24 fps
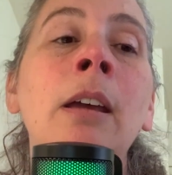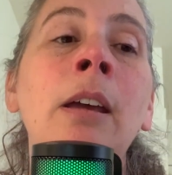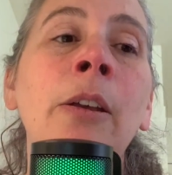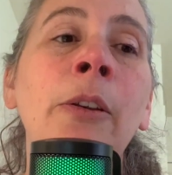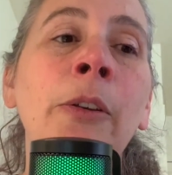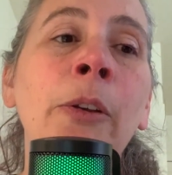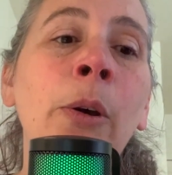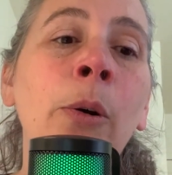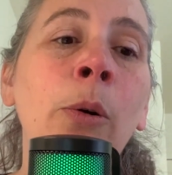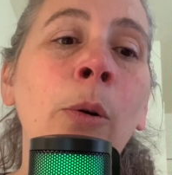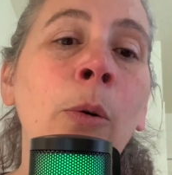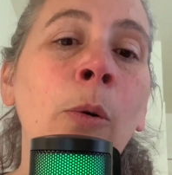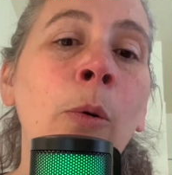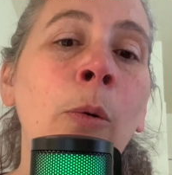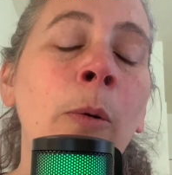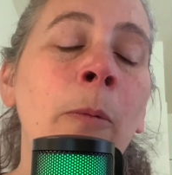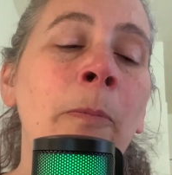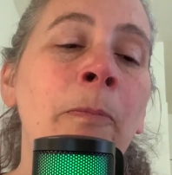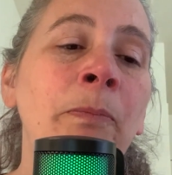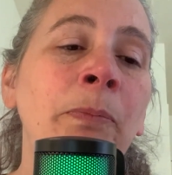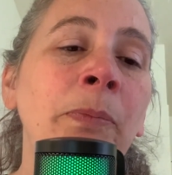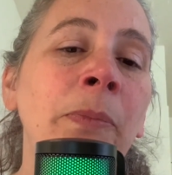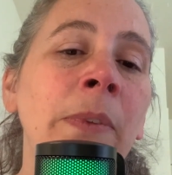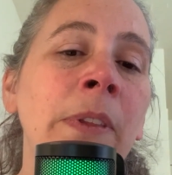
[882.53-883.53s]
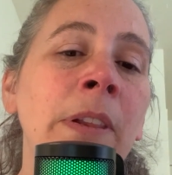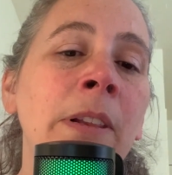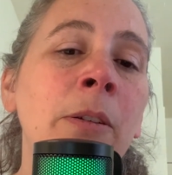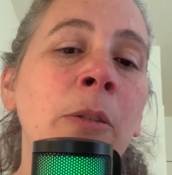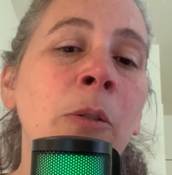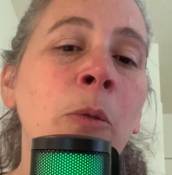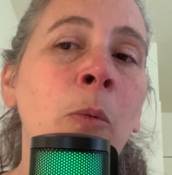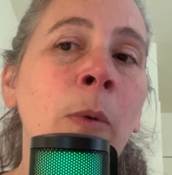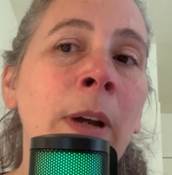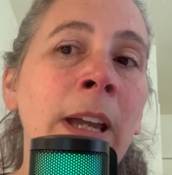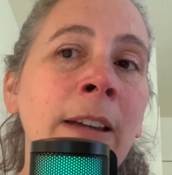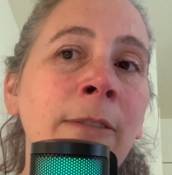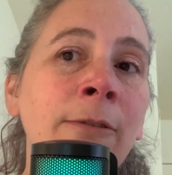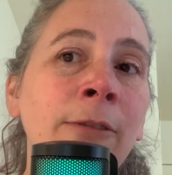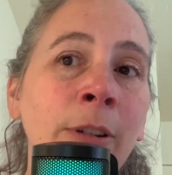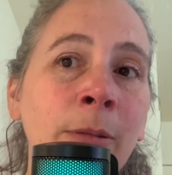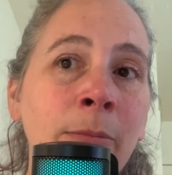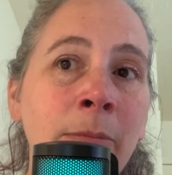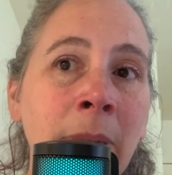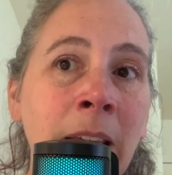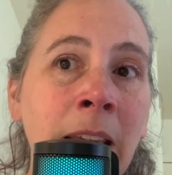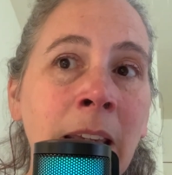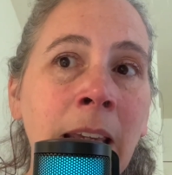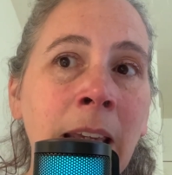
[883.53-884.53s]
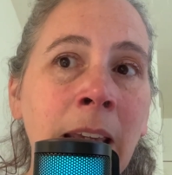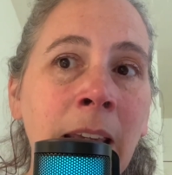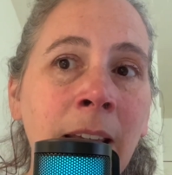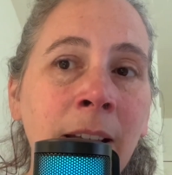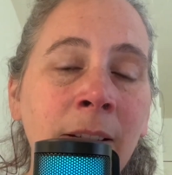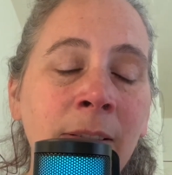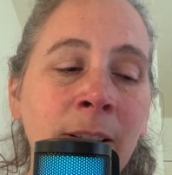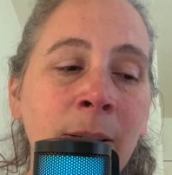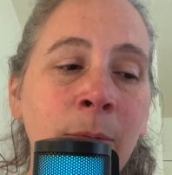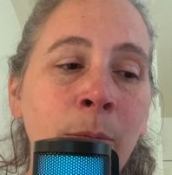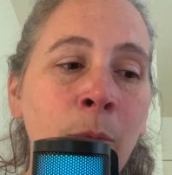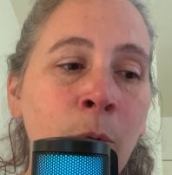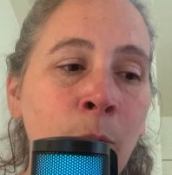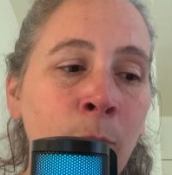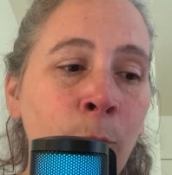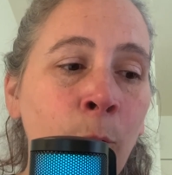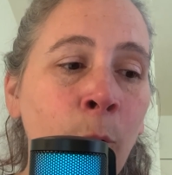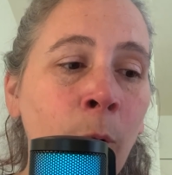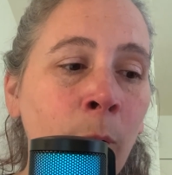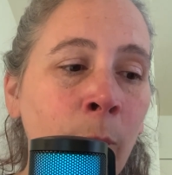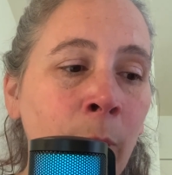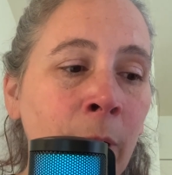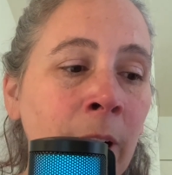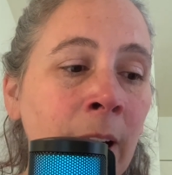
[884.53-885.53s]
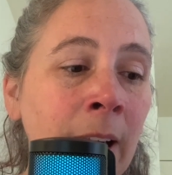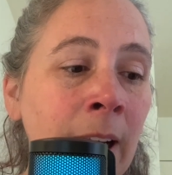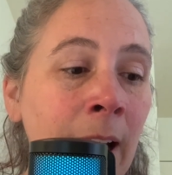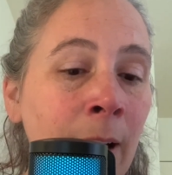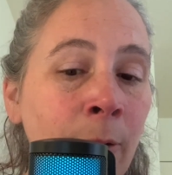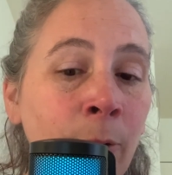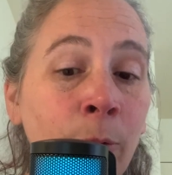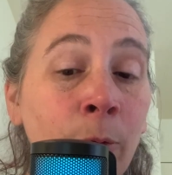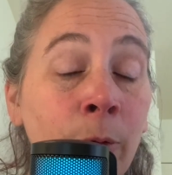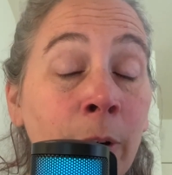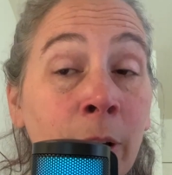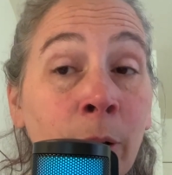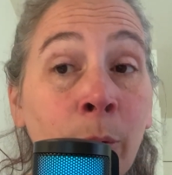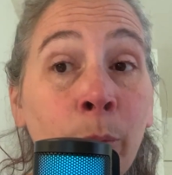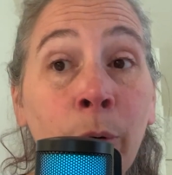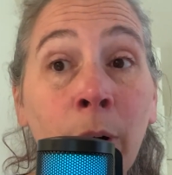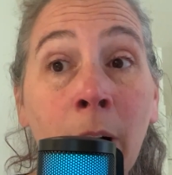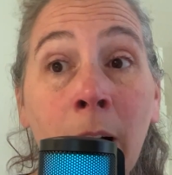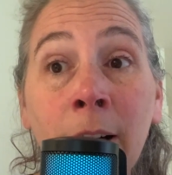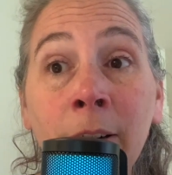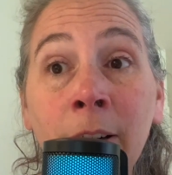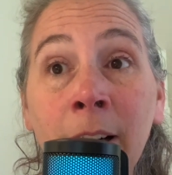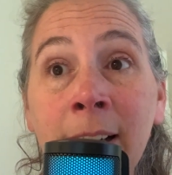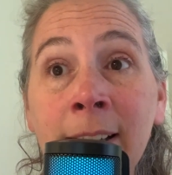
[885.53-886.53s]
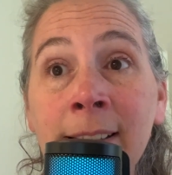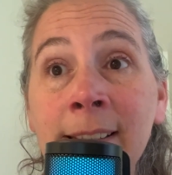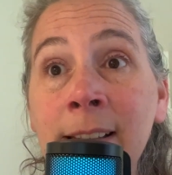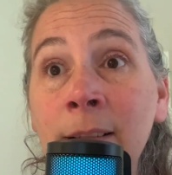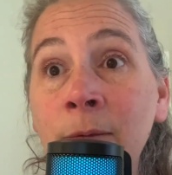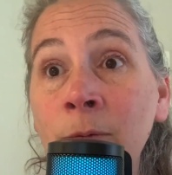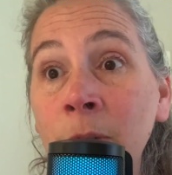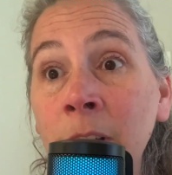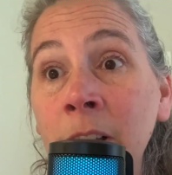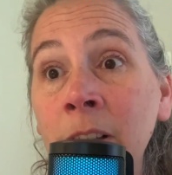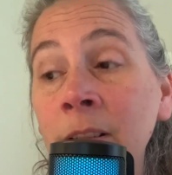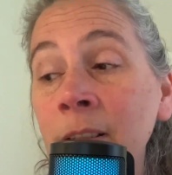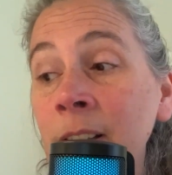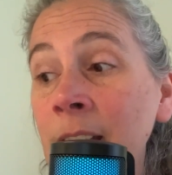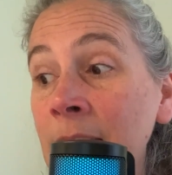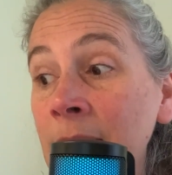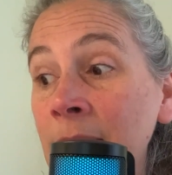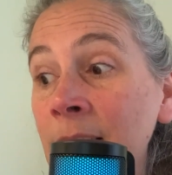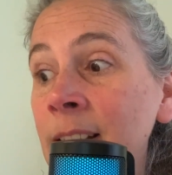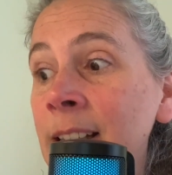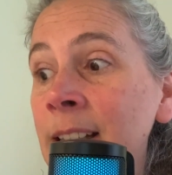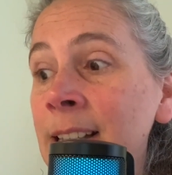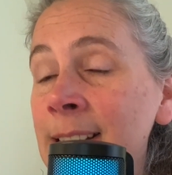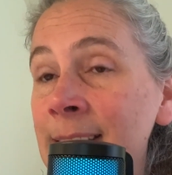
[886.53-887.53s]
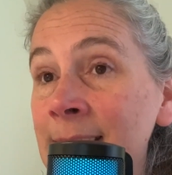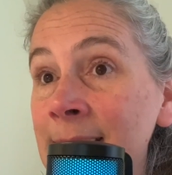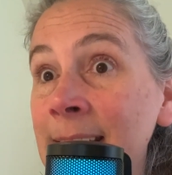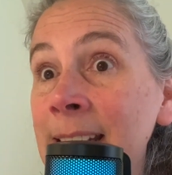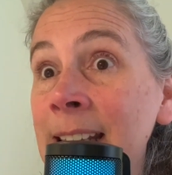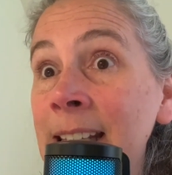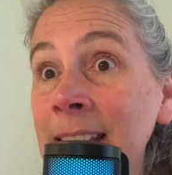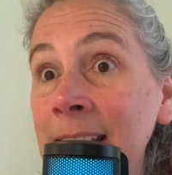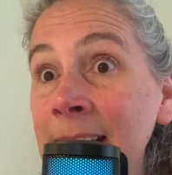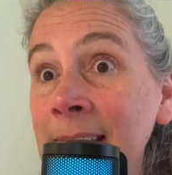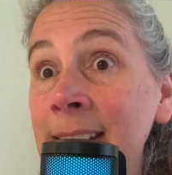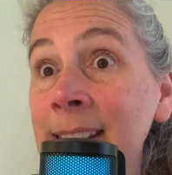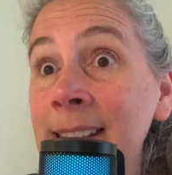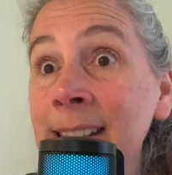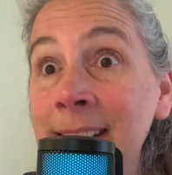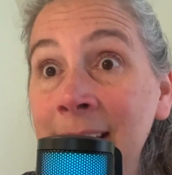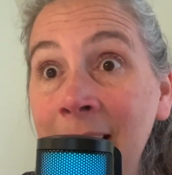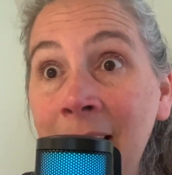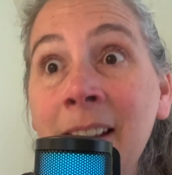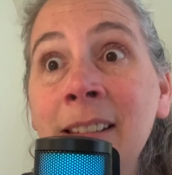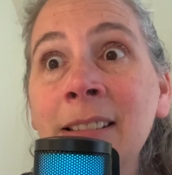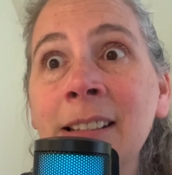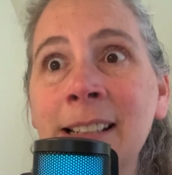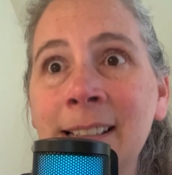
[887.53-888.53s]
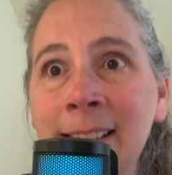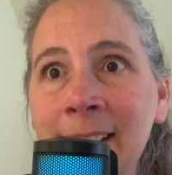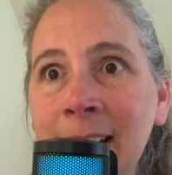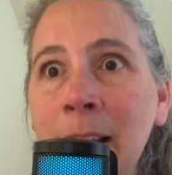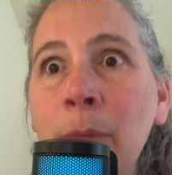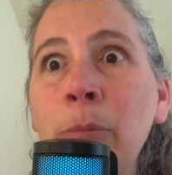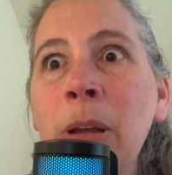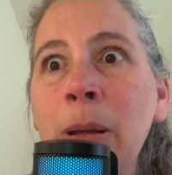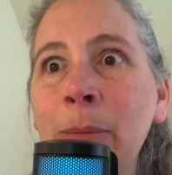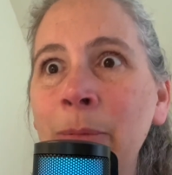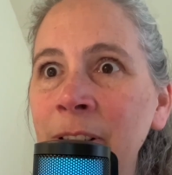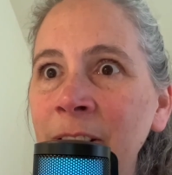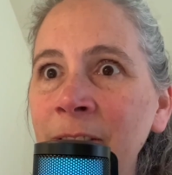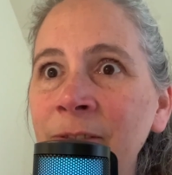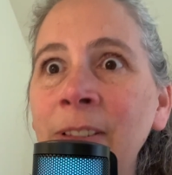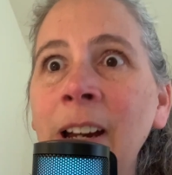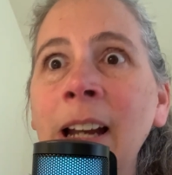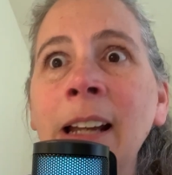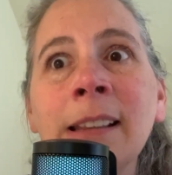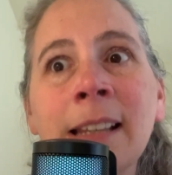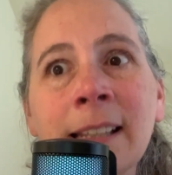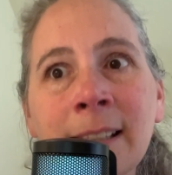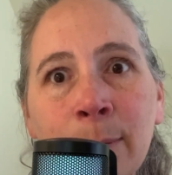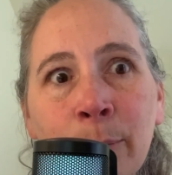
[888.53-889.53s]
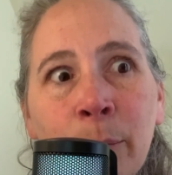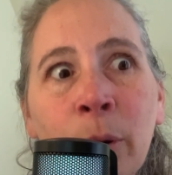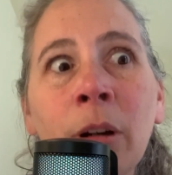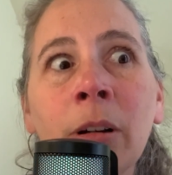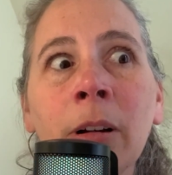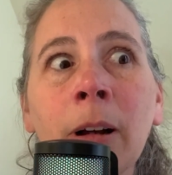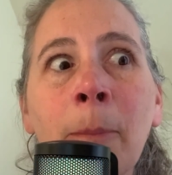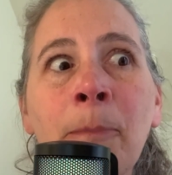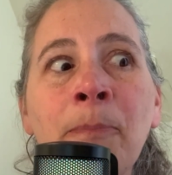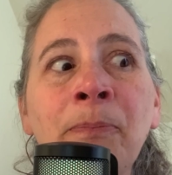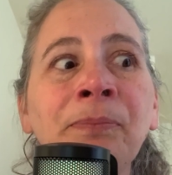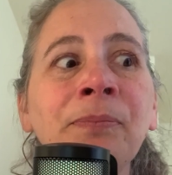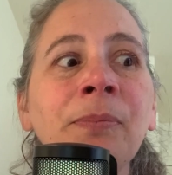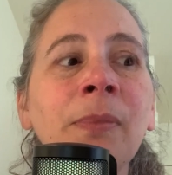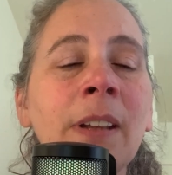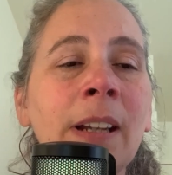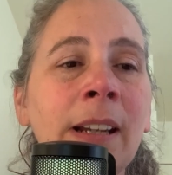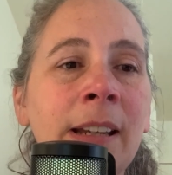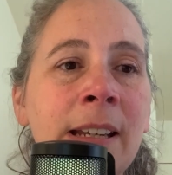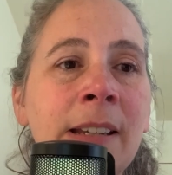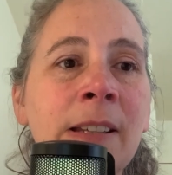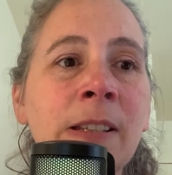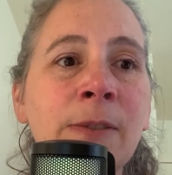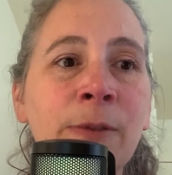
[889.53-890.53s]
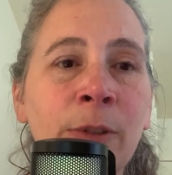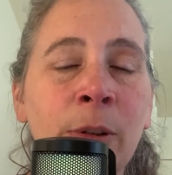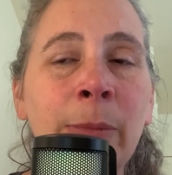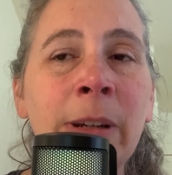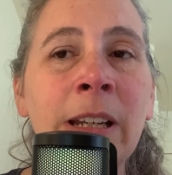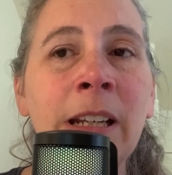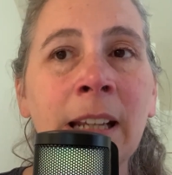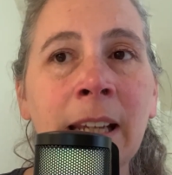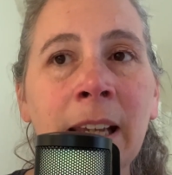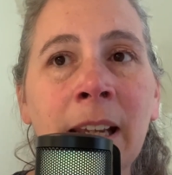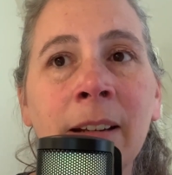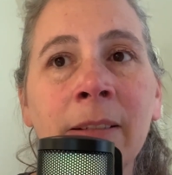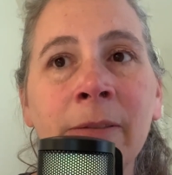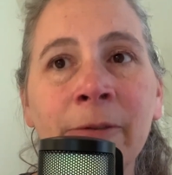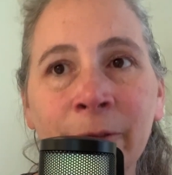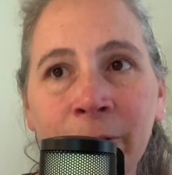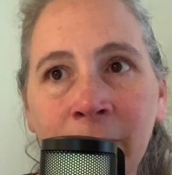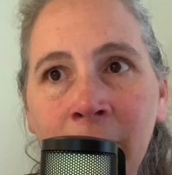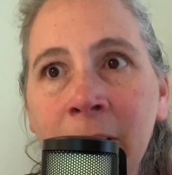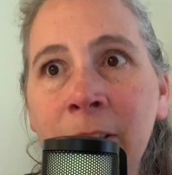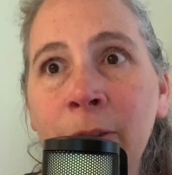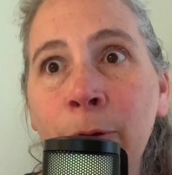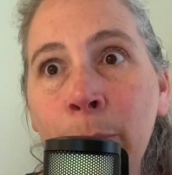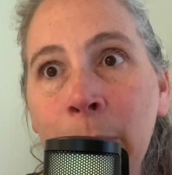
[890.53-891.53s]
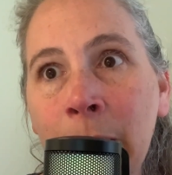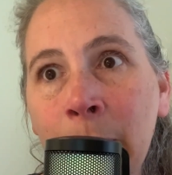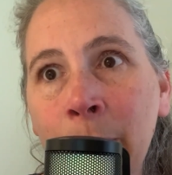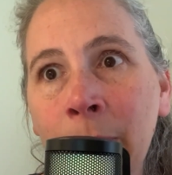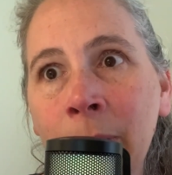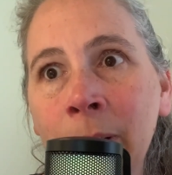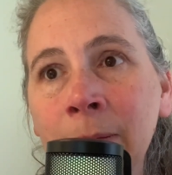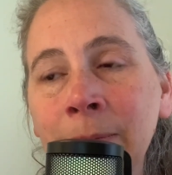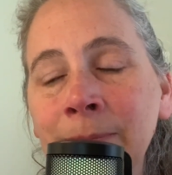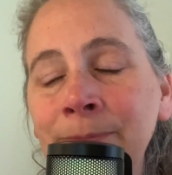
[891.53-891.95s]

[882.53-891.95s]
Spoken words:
So the way for me to move forward and have real progress and real, let's get this done, let's get people to find this book, is for me to get in front of people.